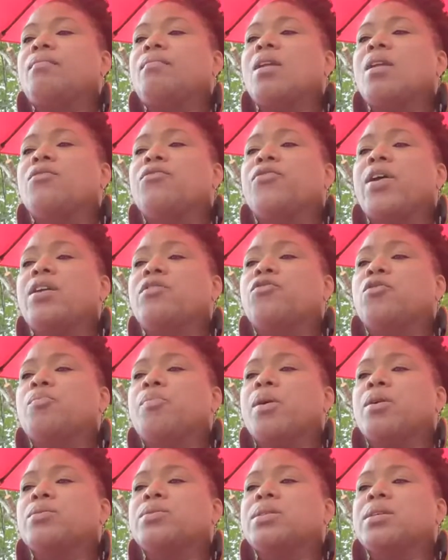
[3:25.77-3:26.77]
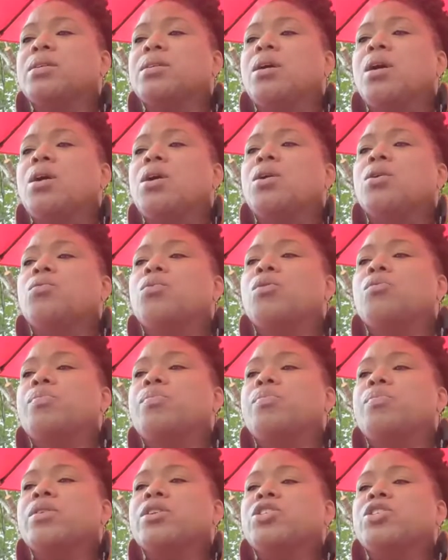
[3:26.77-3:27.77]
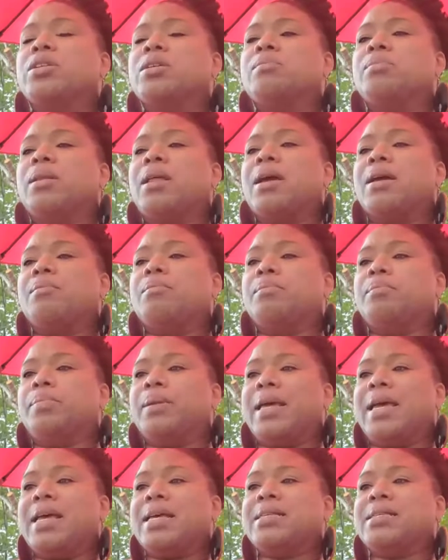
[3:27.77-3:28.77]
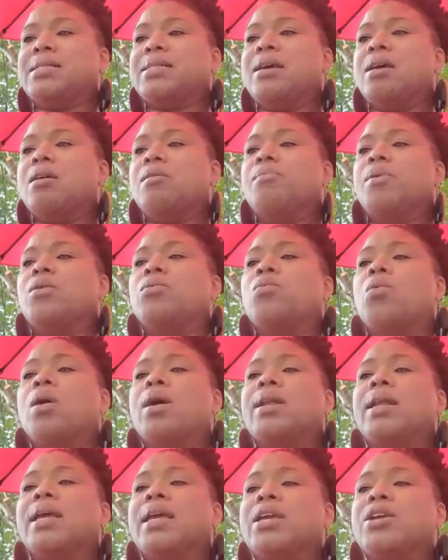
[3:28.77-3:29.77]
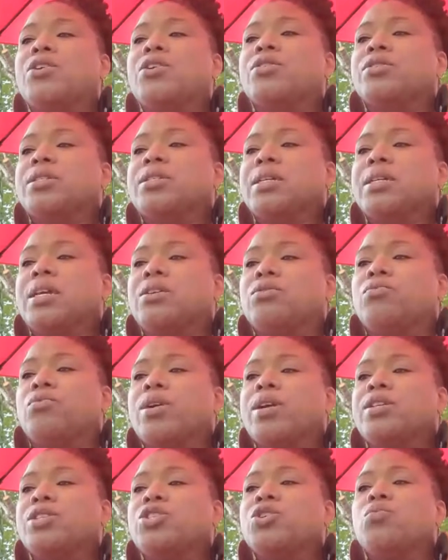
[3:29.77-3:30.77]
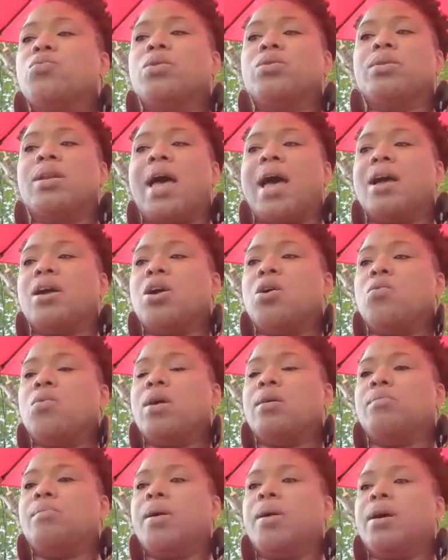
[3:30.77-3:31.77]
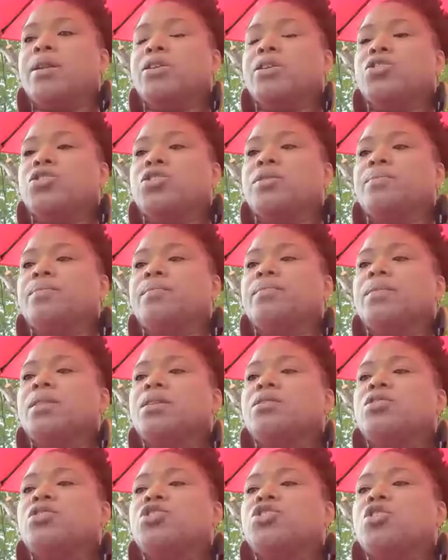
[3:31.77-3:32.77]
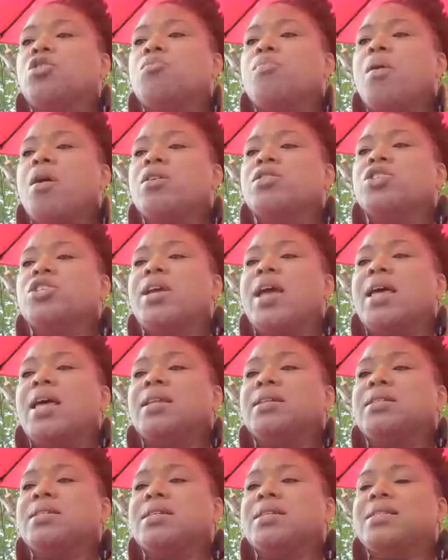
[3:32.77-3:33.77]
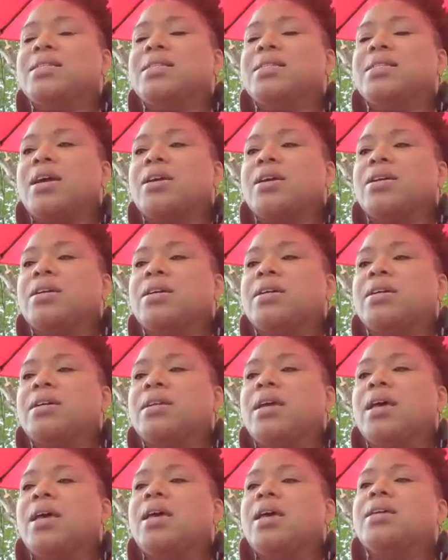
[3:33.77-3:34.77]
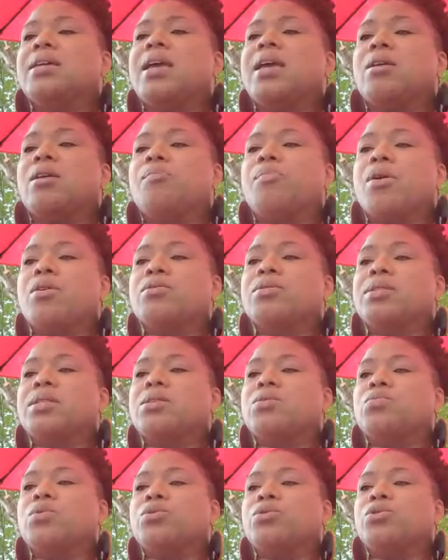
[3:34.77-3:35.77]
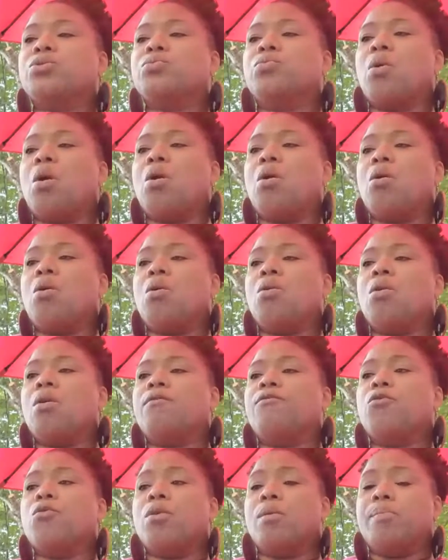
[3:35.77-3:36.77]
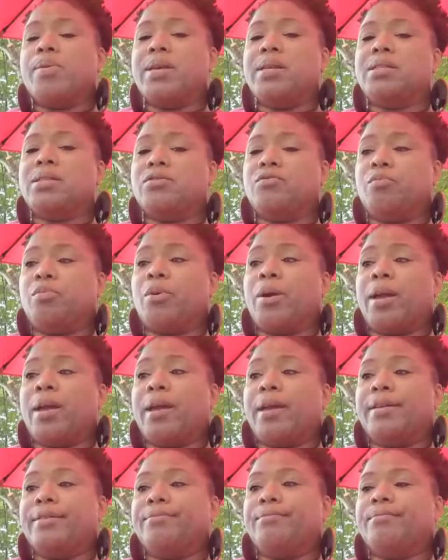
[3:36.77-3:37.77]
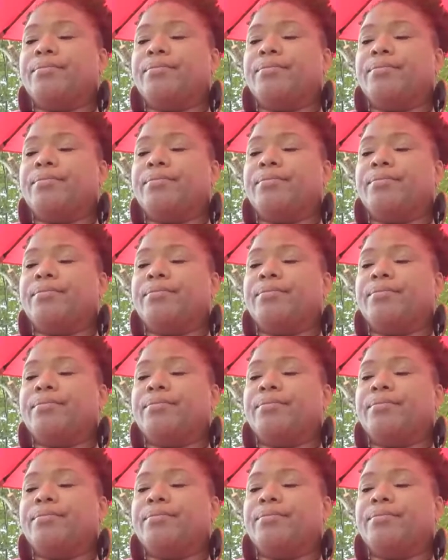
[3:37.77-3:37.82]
A faithful person will be richly blessed. But one eager to get rich will not go unpunished. To show partiality is not good, yet a person will do wrong for a piece of bread.